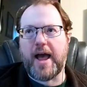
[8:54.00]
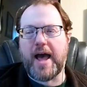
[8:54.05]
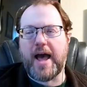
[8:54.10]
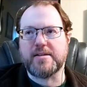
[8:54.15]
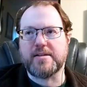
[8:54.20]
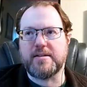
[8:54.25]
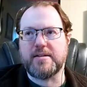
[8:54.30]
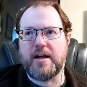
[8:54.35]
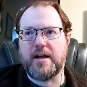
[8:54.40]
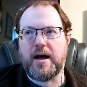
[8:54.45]

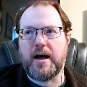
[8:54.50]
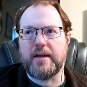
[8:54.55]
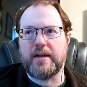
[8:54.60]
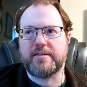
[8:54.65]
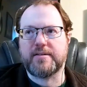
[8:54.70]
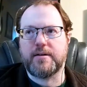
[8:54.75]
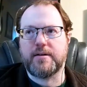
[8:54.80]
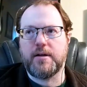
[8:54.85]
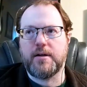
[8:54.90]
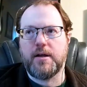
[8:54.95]
has
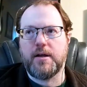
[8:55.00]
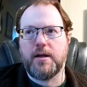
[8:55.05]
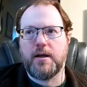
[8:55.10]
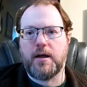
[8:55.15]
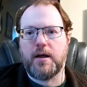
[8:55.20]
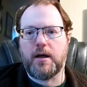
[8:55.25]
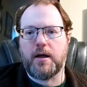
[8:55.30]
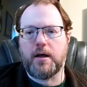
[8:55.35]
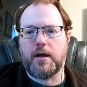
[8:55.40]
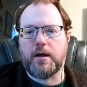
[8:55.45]
not
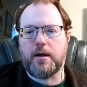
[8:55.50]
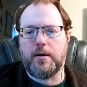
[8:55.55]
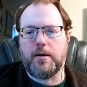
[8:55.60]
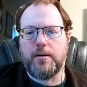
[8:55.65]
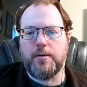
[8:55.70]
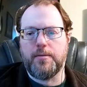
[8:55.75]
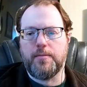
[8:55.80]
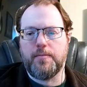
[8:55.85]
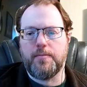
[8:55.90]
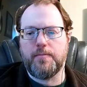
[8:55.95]

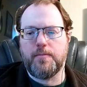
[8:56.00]
uh,